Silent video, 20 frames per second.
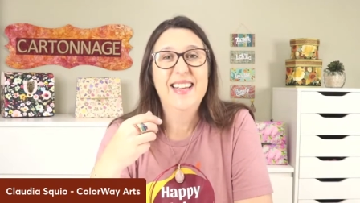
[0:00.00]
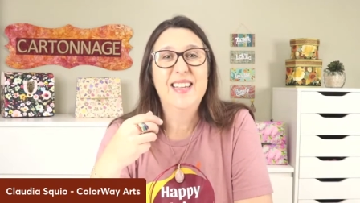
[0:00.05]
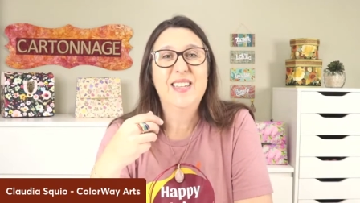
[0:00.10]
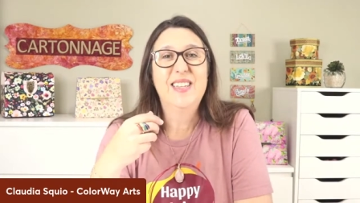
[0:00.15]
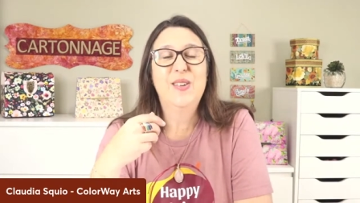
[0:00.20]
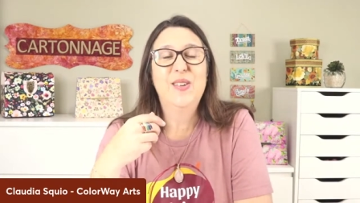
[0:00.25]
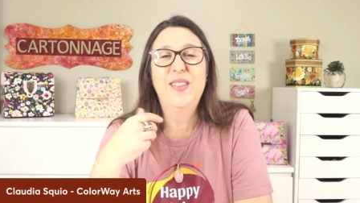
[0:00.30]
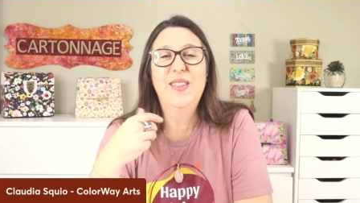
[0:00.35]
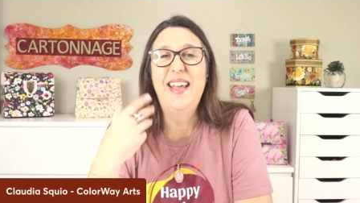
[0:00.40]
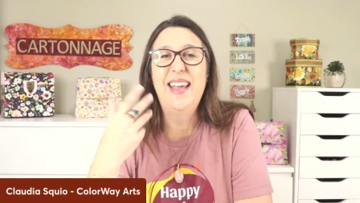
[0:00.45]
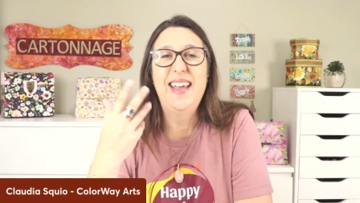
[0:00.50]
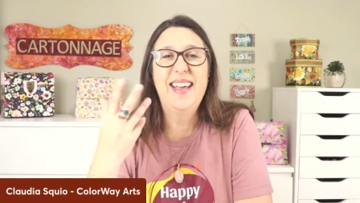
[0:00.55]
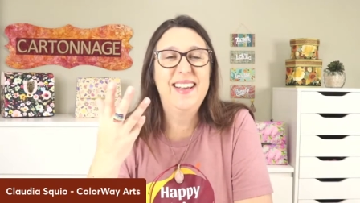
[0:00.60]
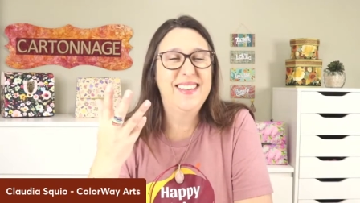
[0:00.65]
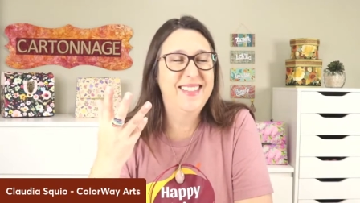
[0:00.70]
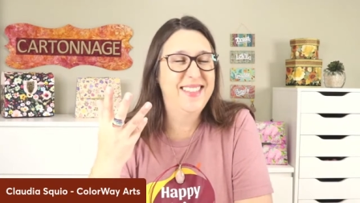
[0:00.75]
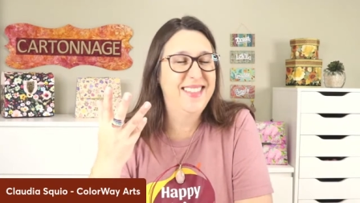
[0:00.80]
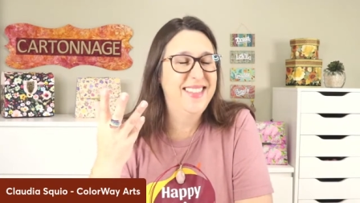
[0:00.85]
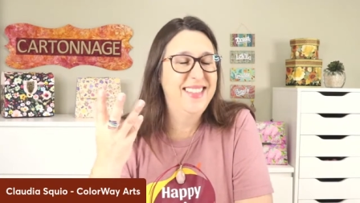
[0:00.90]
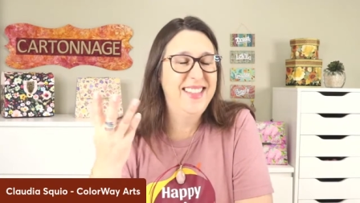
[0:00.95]
so
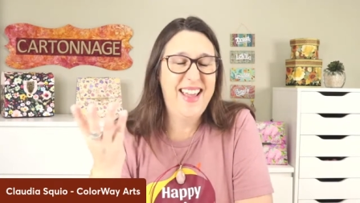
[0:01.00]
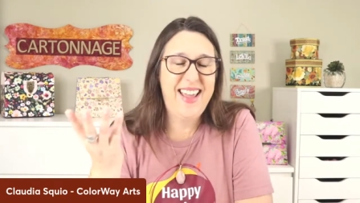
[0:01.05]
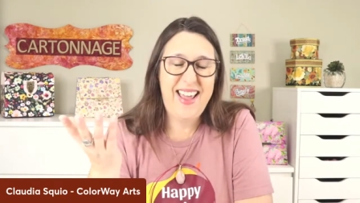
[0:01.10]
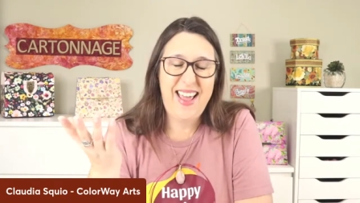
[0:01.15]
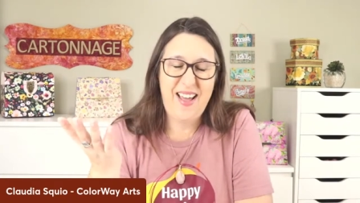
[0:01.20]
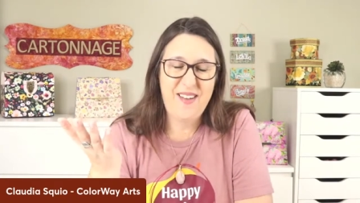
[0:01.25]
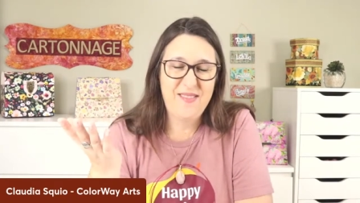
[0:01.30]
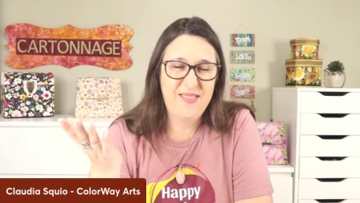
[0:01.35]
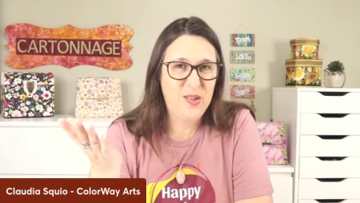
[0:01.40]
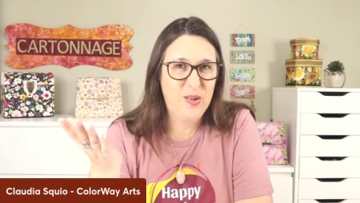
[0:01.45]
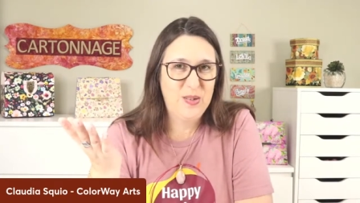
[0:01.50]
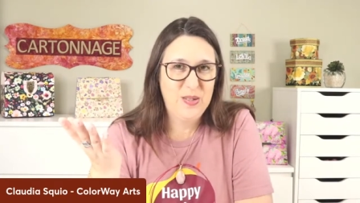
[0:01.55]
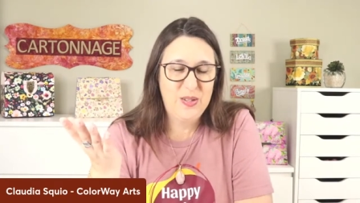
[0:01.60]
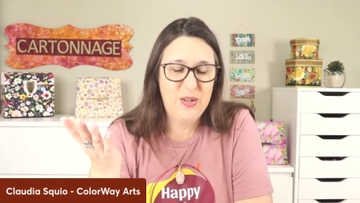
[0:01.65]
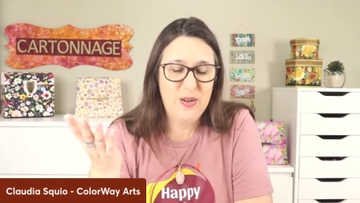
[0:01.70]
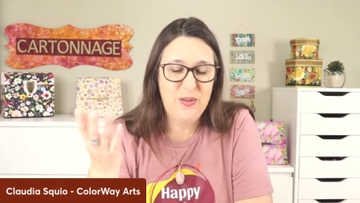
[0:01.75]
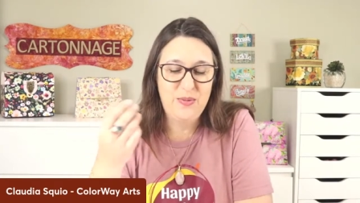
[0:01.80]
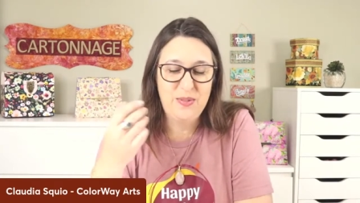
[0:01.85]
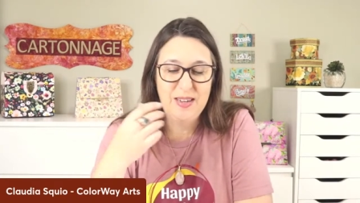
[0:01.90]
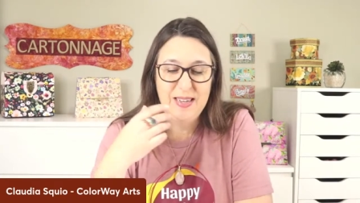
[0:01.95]
they they have
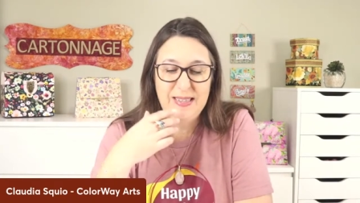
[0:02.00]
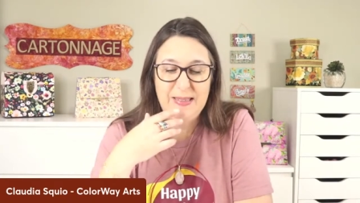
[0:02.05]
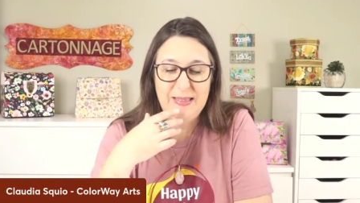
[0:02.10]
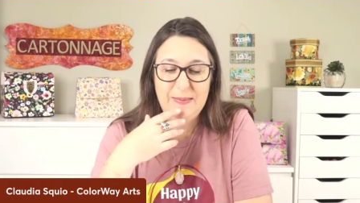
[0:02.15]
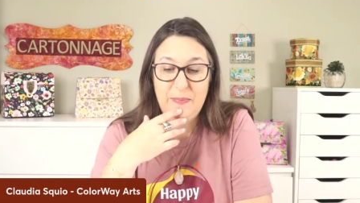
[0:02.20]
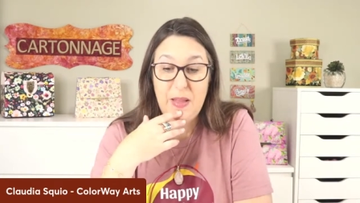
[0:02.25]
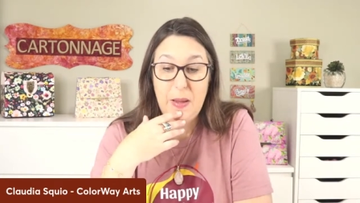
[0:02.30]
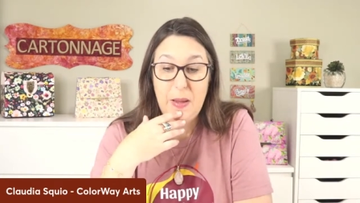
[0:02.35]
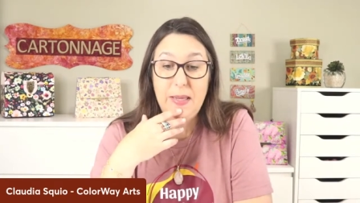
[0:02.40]
tons of fun